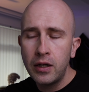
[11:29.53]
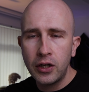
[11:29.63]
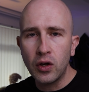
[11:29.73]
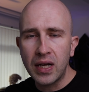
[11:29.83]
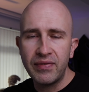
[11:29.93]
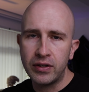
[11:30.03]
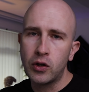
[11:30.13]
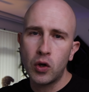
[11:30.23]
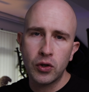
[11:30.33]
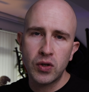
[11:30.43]
not having a
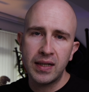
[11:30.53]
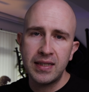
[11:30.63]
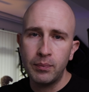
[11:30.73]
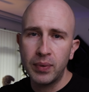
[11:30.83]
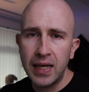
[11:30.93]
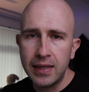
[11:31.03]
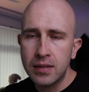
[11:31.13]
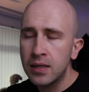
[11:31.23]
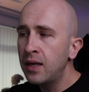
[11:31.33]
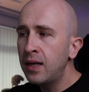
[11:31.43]
contract in place.